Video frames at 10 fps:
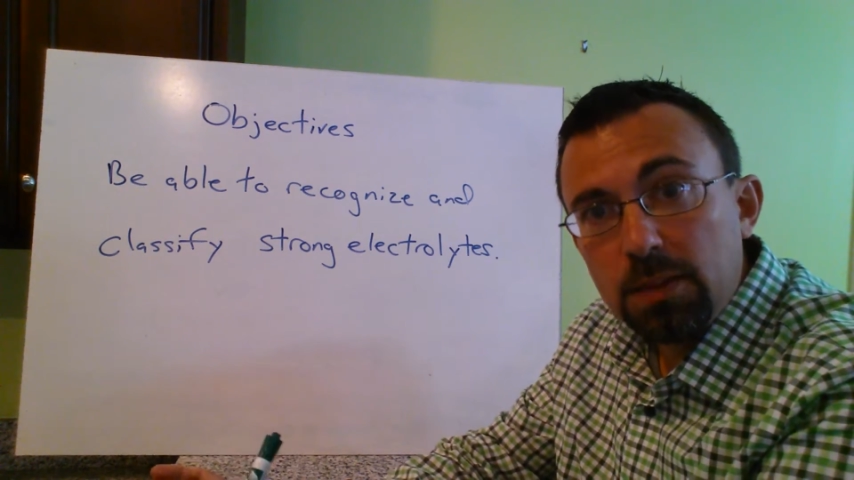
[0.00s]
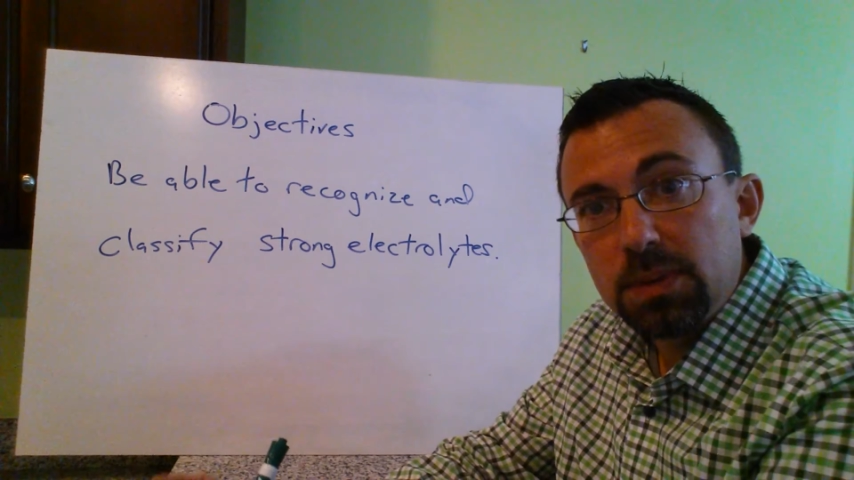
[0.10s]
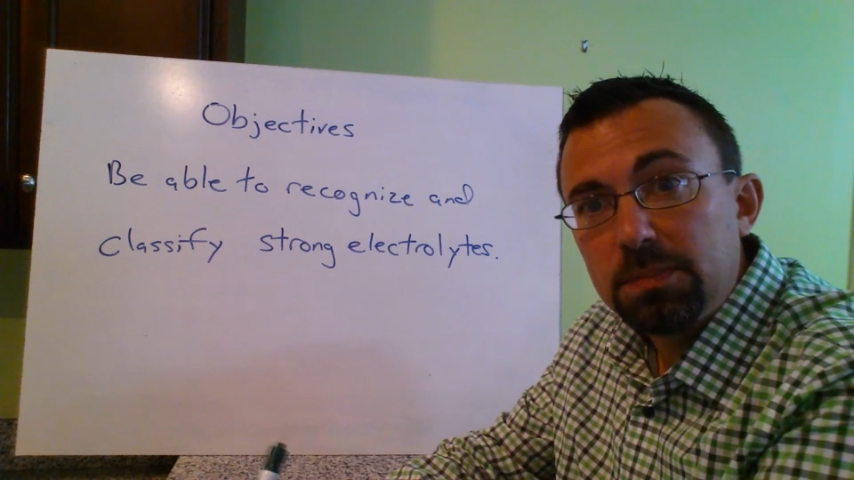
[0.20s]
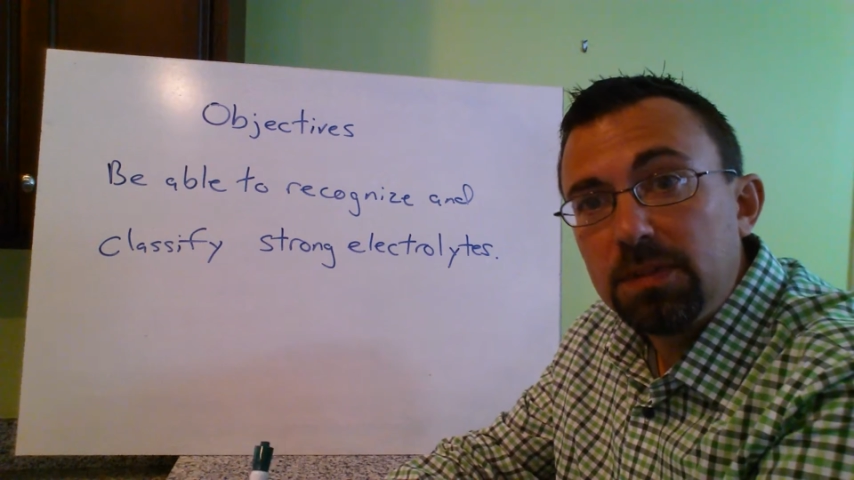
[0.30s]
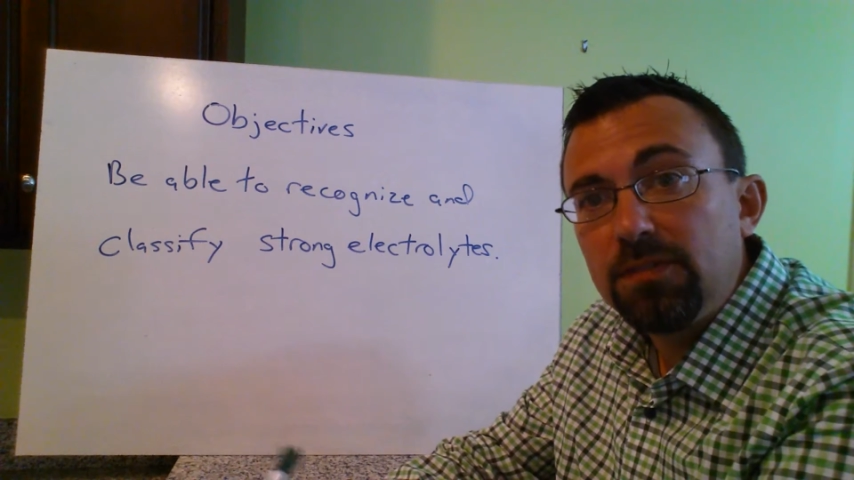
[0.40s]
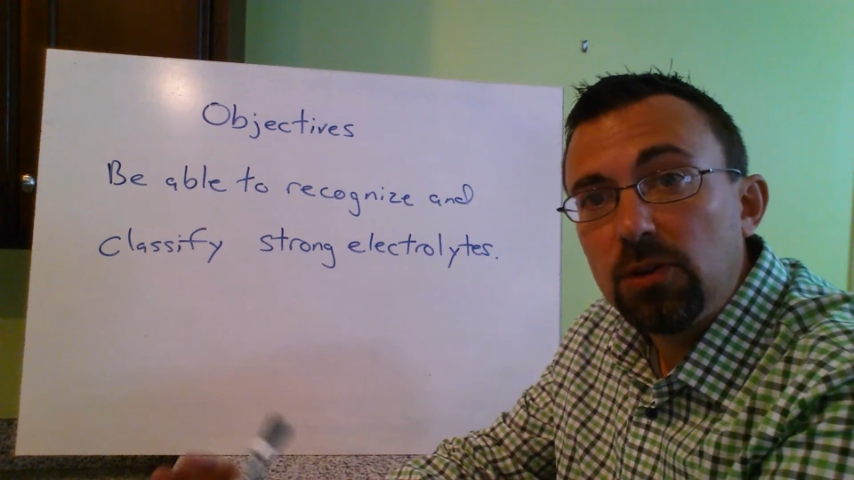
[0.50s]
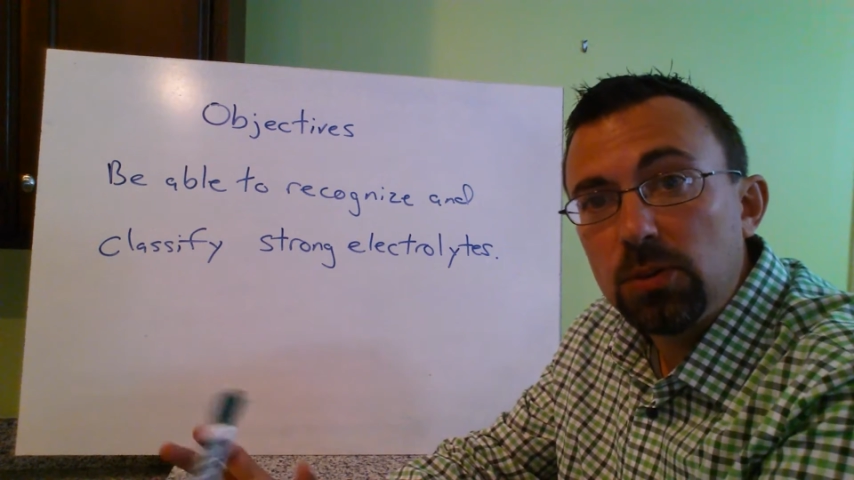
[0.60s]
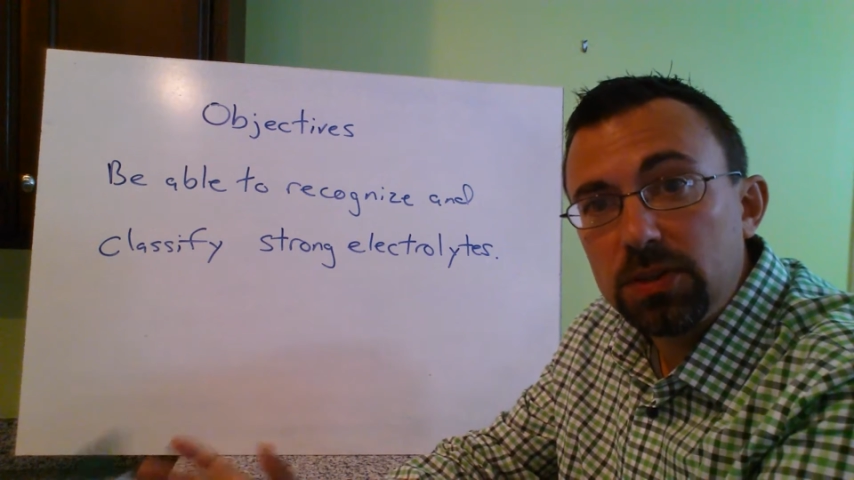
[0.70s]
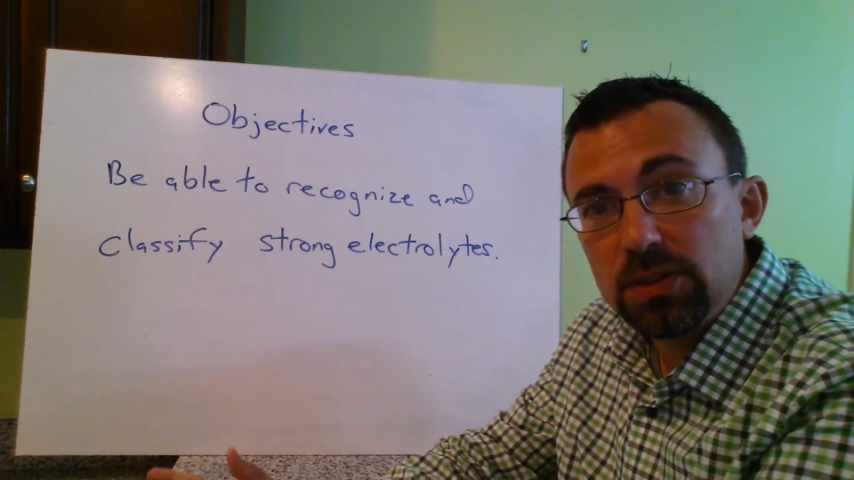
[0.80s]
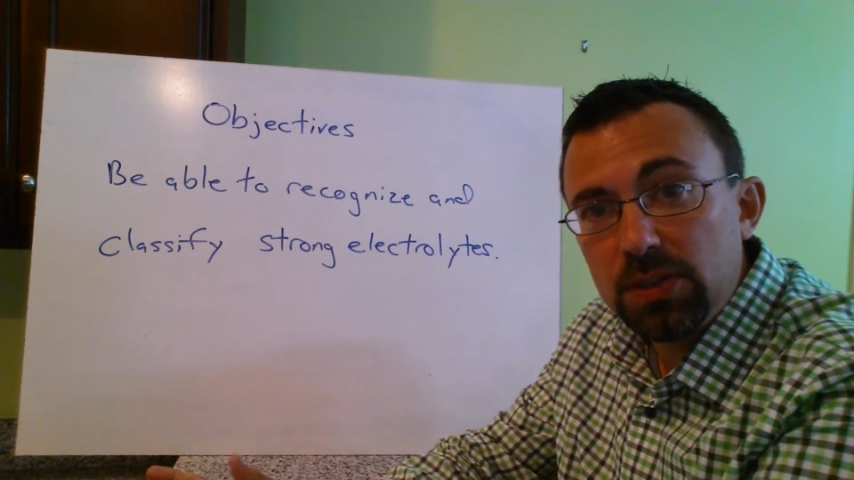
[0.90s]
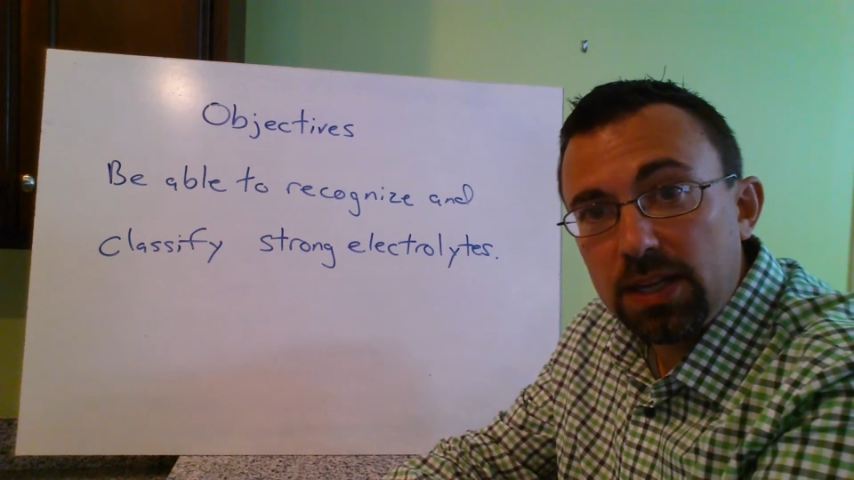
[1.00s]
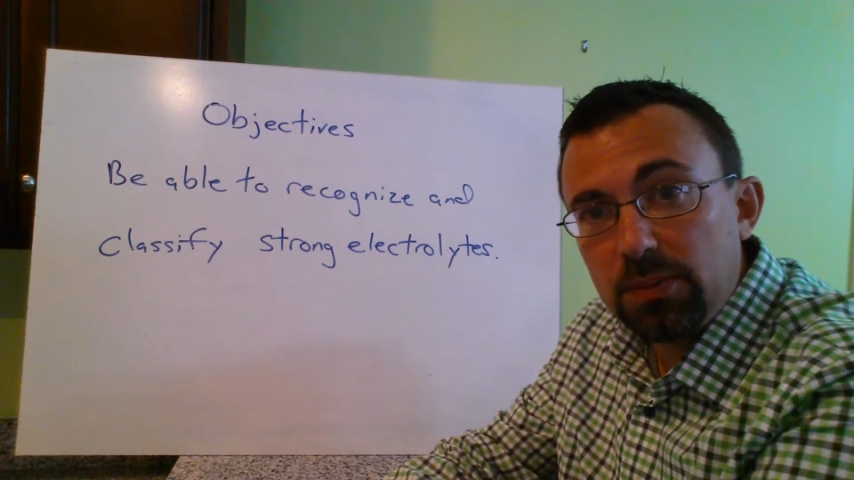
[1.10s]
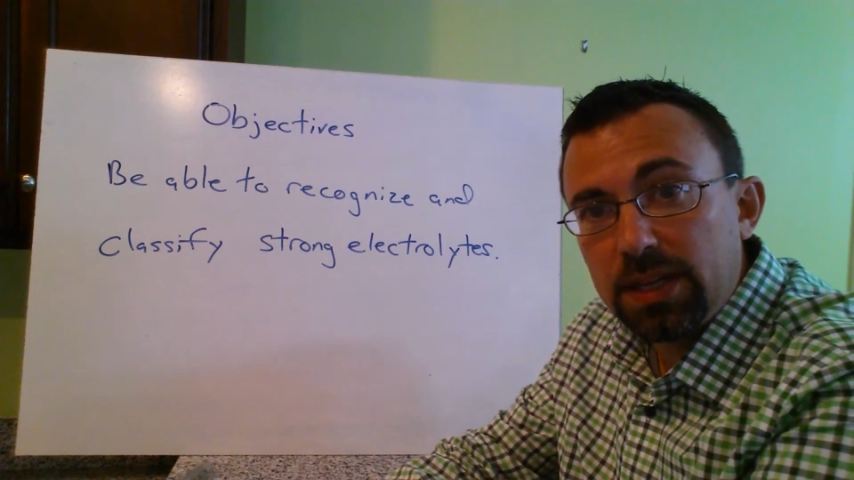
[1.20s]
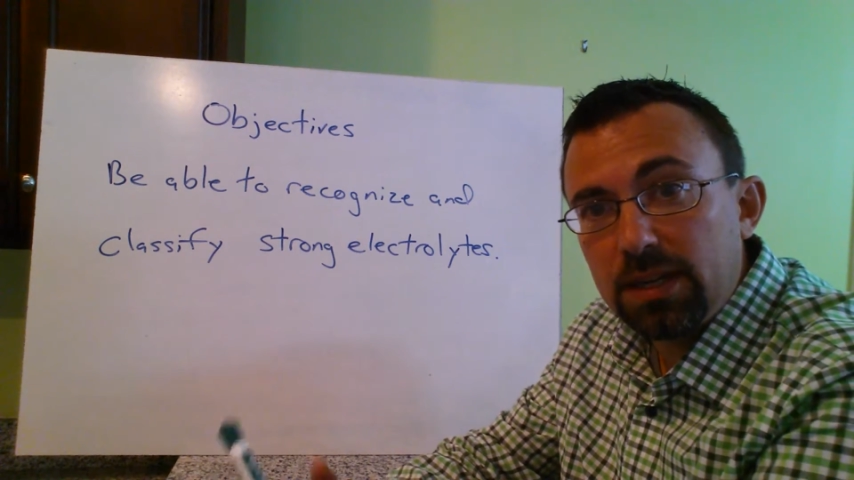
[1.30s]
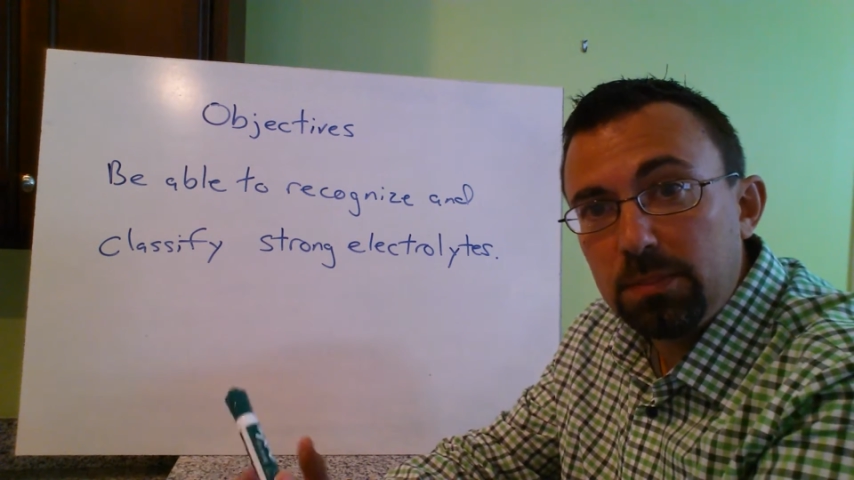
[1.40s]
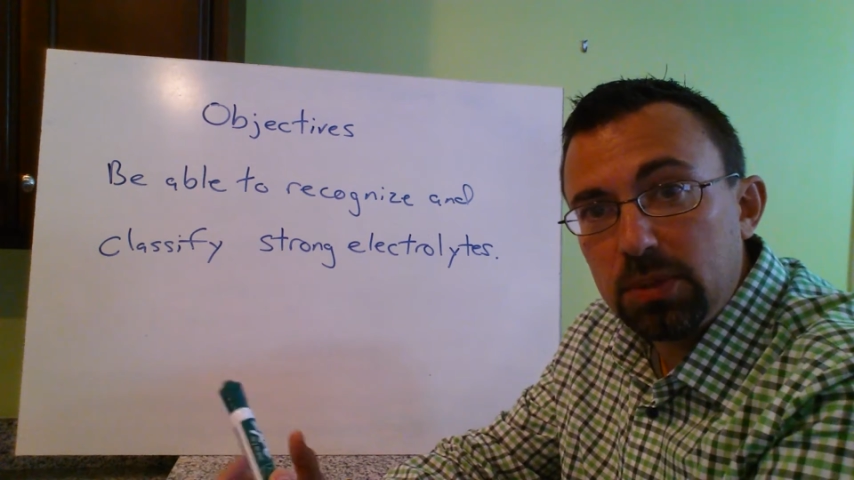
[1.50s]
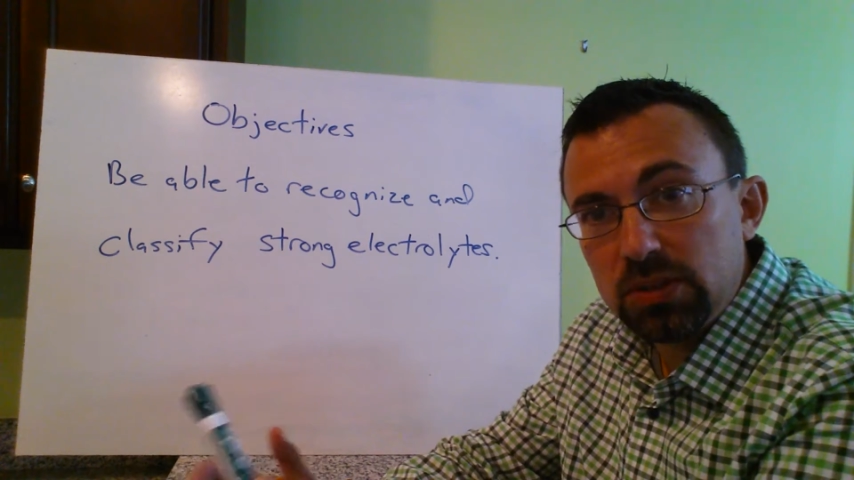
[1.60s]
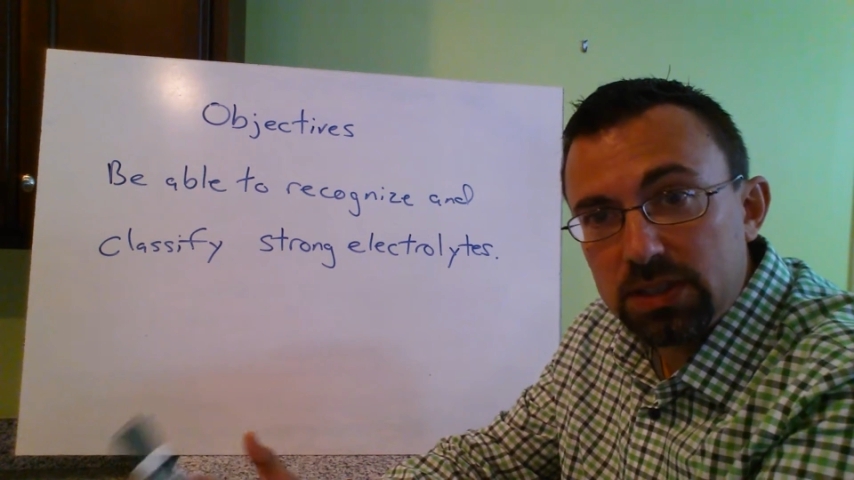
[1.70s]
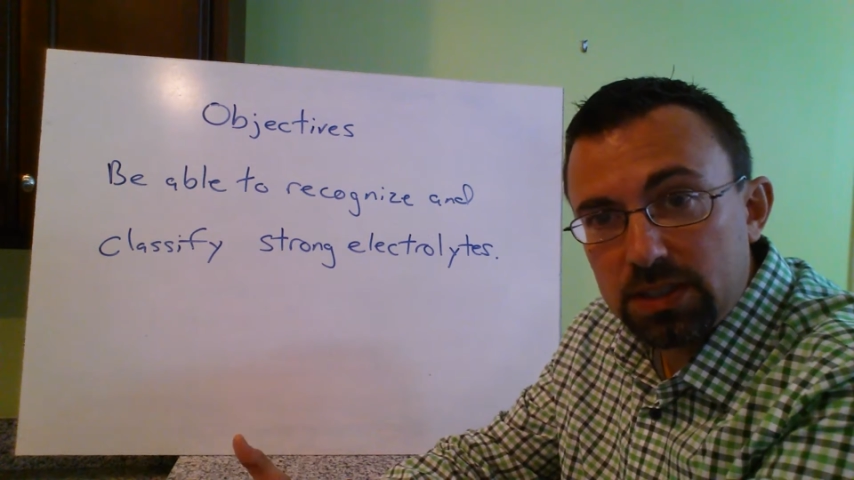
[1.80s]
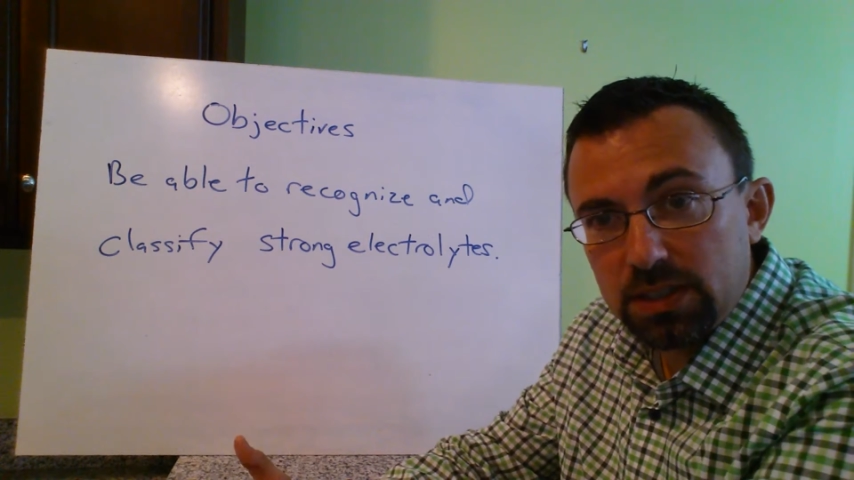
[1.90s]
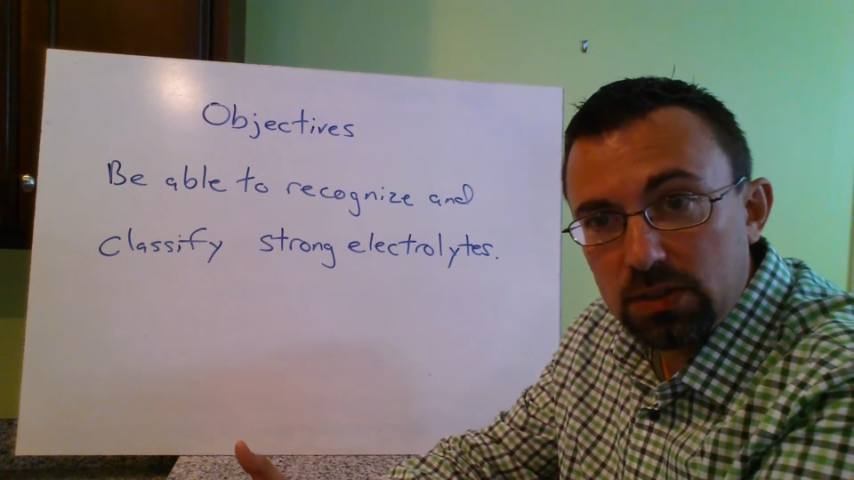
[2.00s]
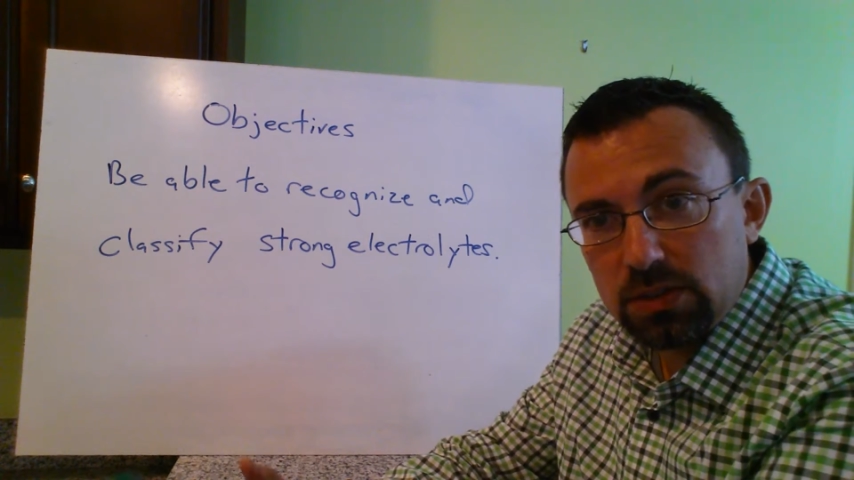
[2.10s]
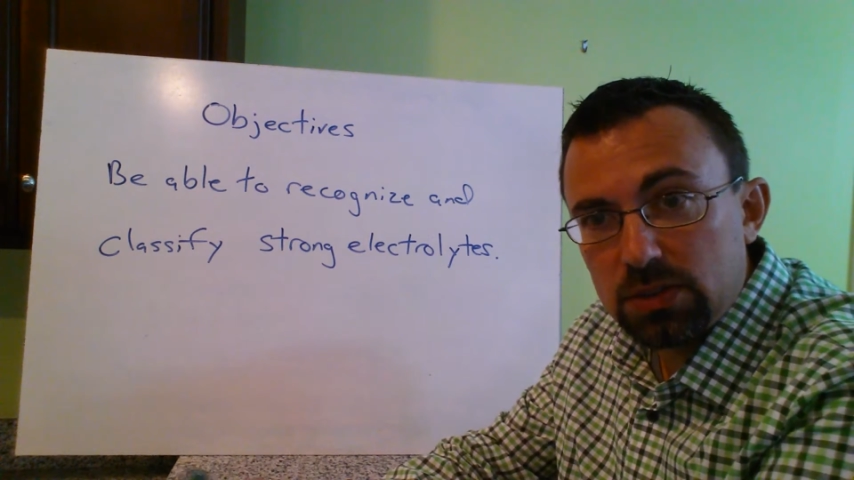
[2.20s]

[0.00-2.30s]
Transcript: But before we do that, we got to build skills.